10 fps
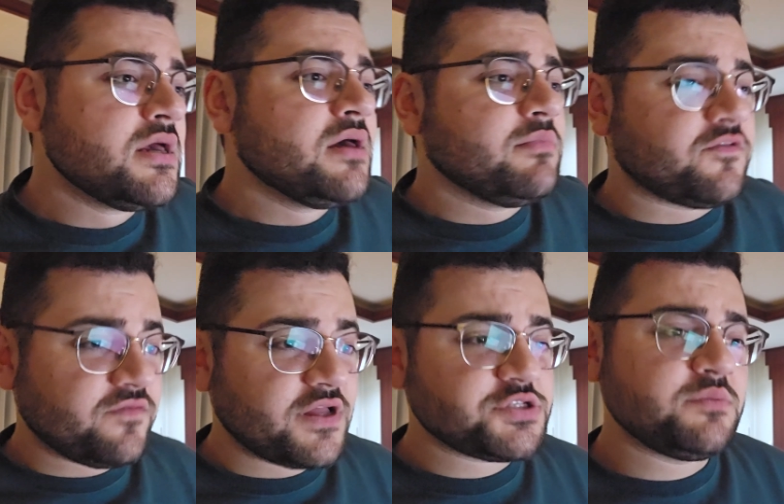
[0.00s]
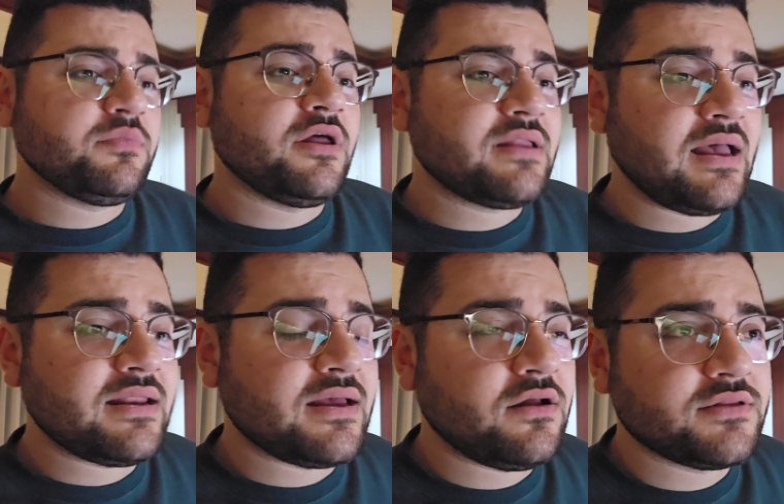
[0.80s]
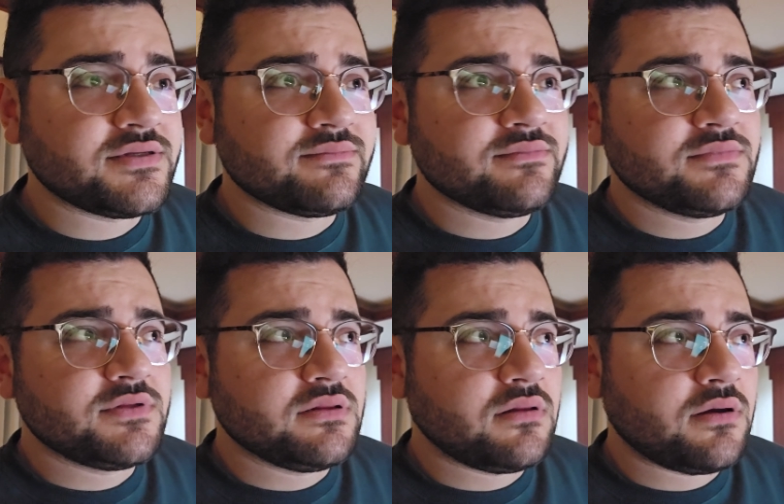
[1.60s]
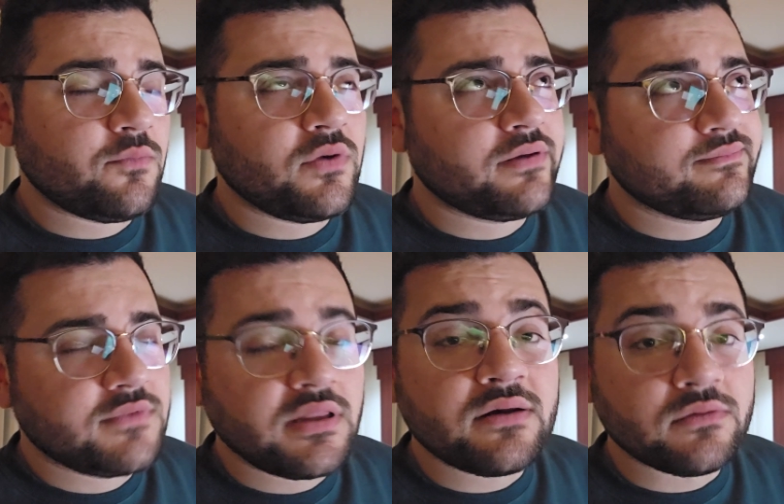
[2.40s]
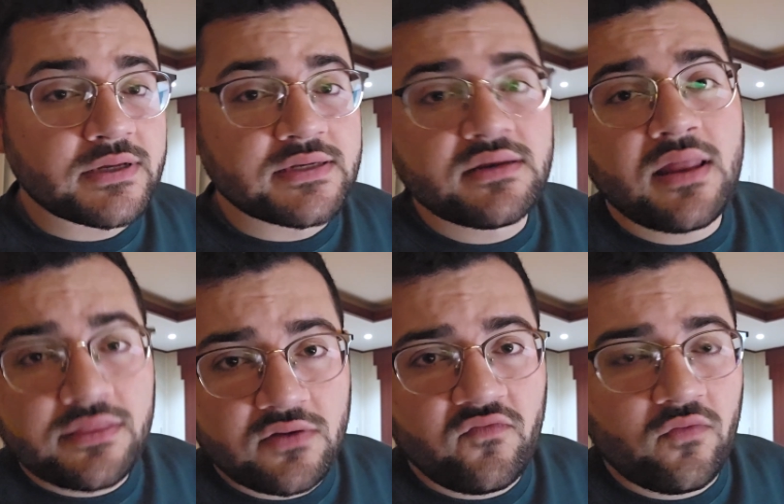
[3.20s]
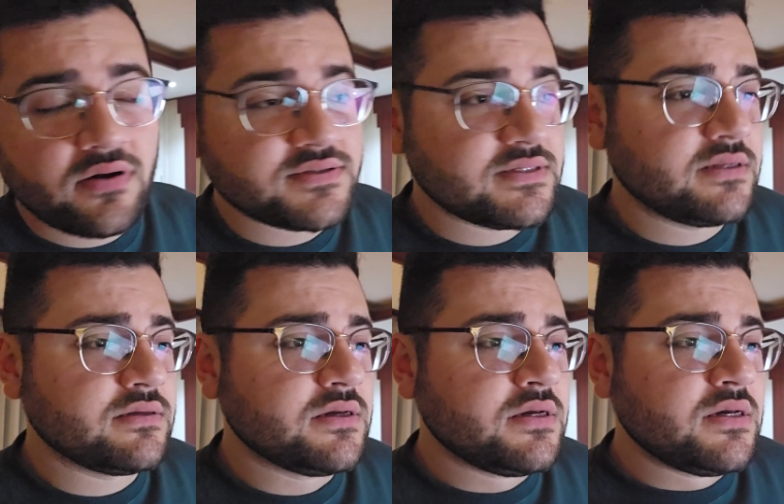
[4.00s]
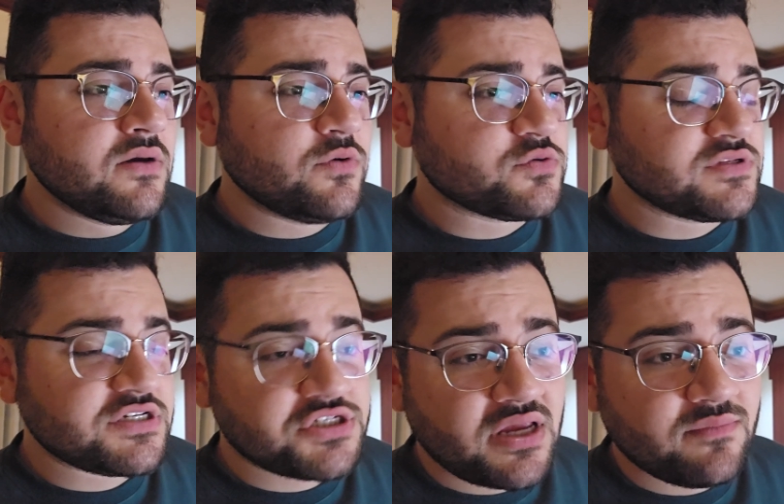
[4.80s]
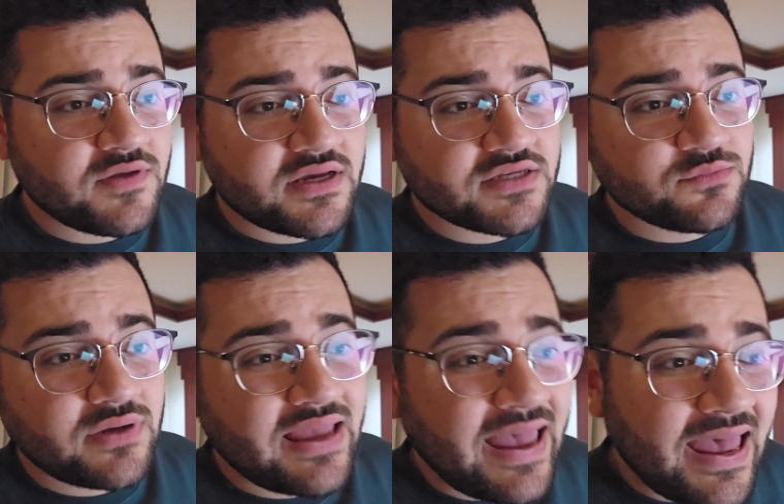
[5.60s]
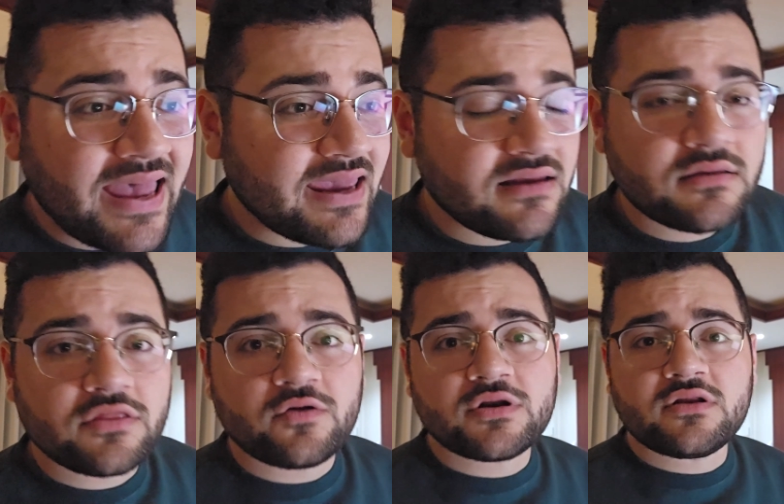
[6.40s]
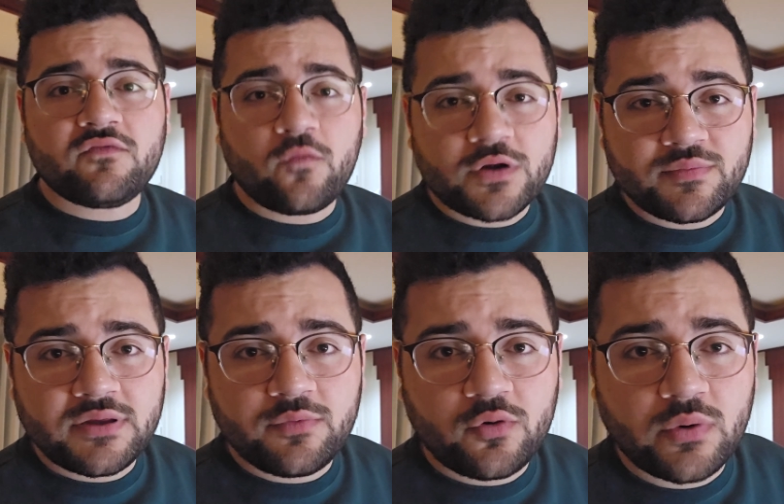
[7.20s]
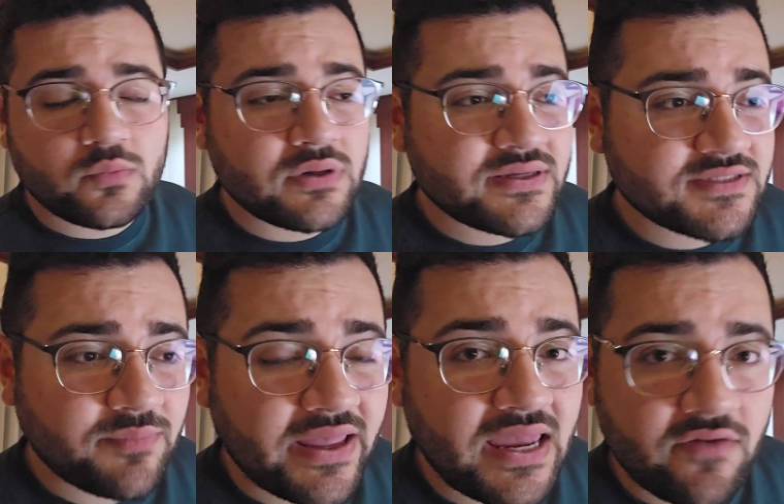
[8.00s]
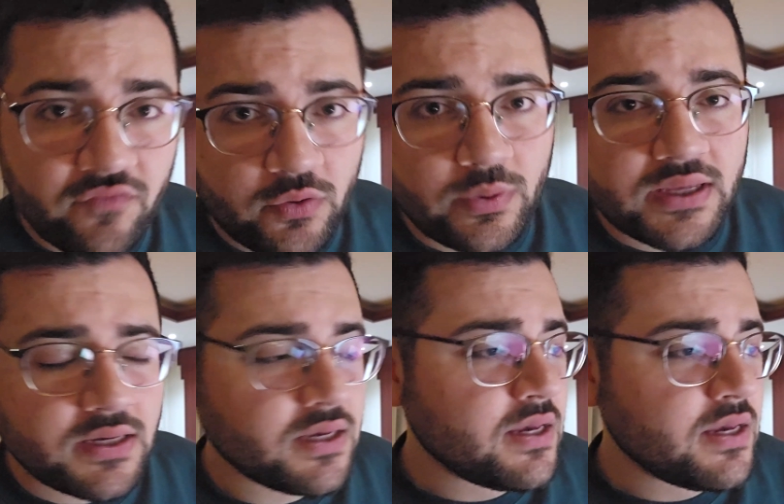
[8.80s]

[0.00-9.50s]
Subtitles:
but Flesh and Blood kind of held literally did nothing for us, and which was a shame because we had 30 to 40 people who were willing to play every week,